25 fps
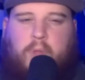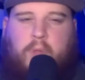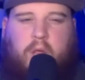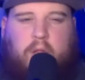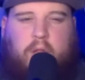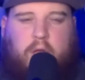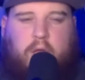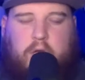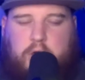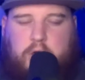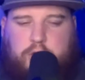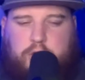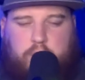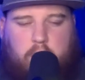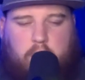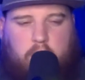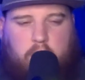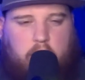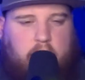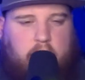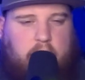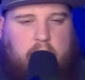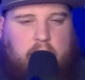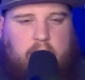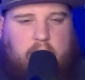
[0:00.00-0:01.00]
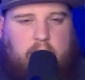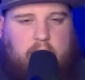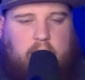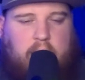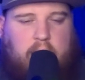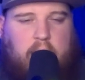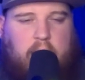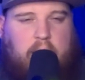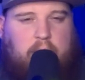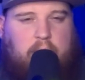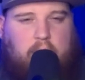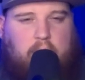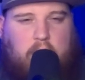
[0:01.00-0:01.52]
the Detroit Lions
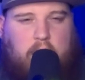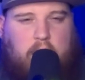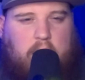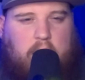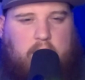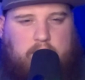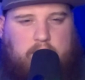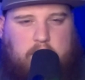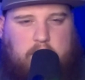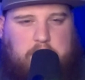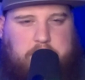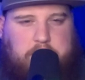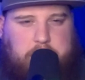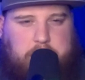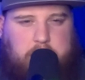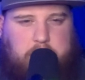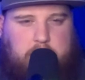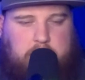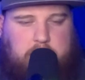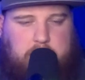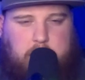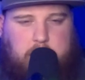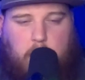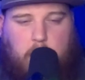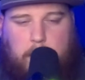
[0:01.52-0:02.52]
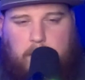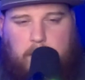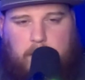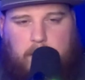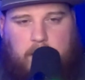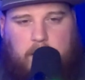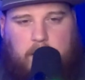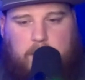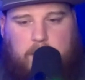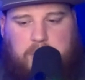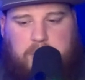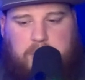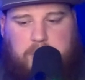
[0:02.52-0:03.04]
have a lot of injuries coming
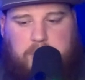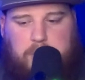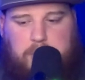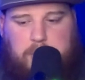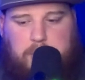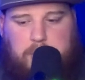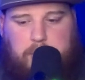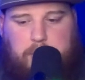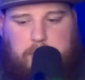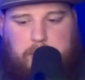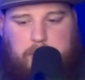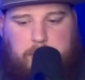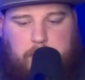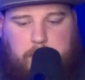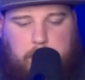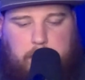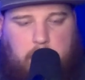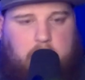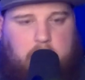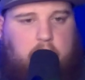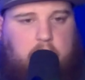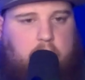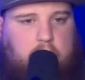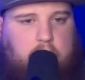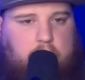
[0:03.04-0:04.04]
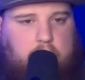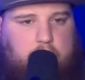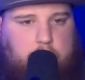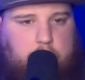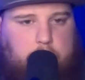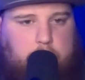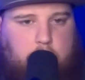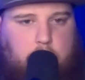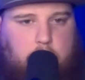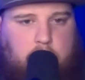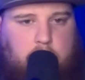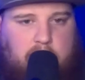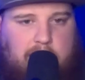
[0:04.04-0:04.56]
into Monday Night
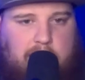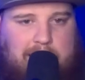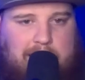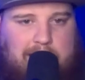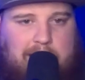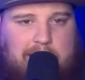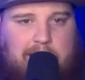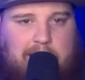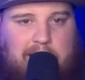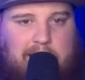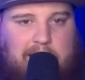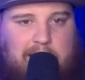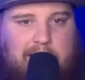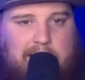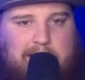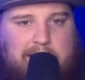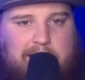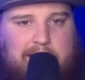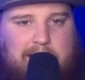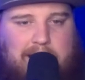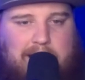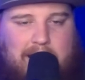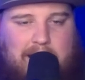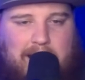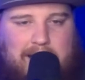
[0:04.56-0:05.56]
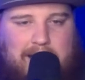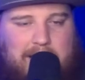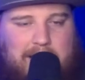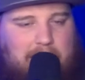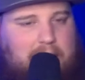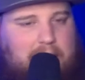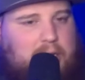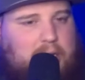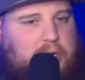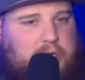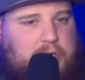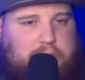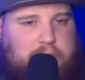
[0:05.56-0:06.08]
Football, and it's a good thing that
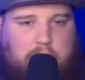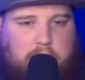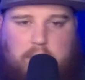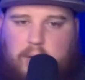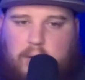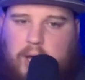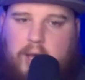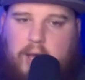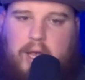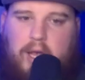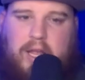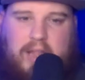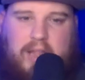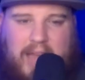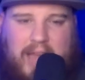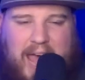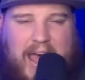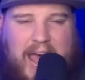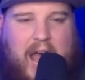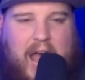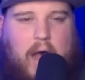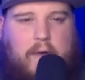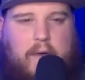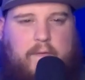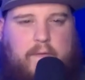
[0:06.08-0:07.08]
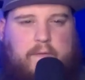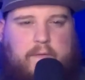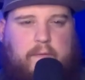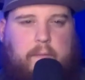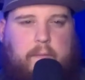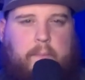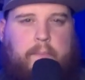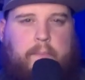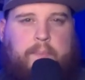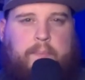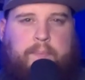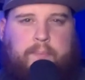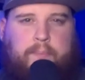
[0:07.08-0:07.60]
the Detroit Lions have
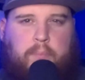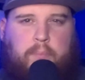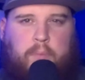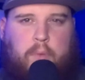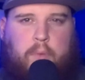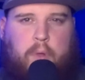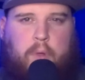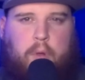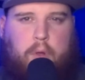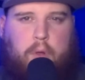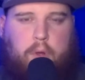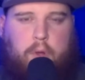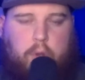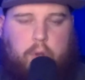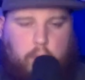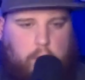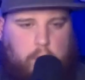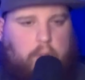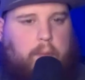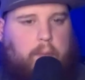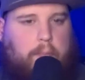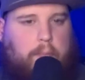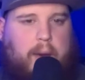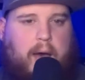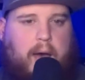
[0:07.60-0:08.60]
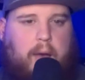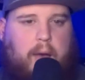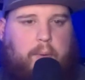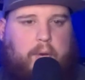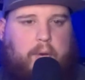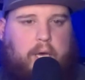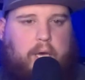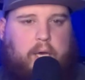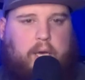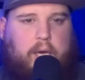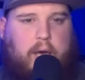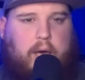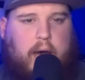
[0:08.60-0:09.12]
the early bye
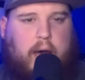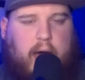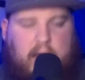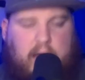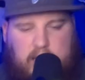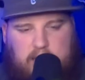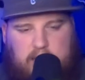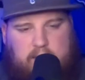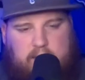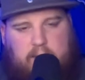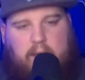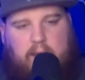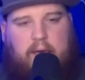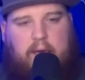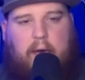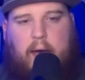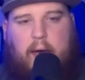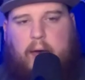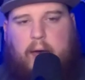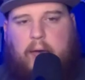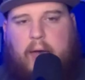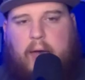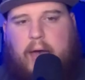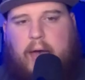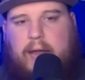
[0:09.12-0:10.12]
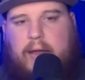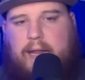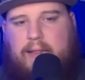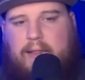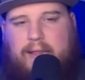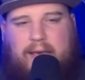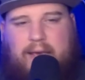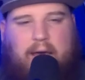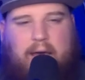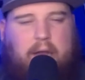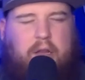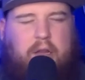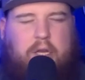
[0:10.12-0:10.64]
week. I didn't think
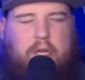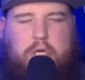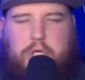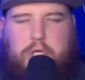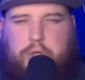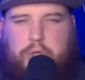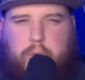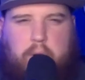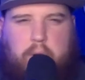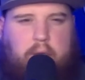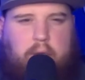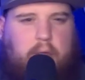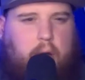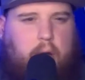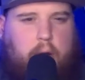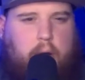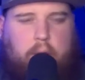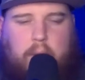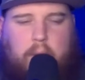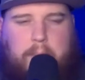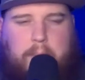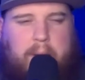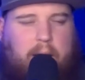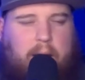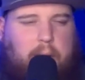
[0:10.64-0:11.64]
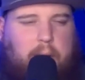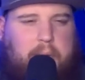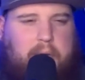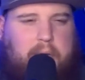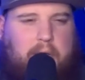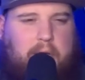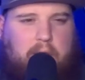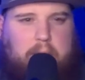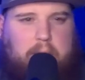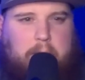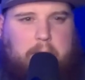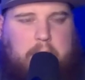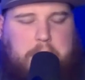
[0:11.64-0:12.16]
I'd enjoy the early bye week
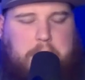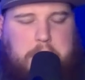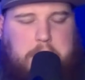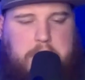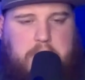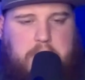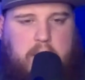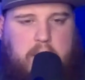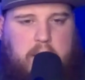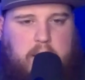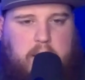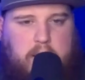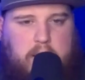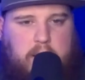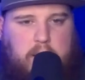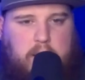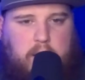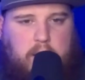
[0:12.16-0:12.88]
as much as I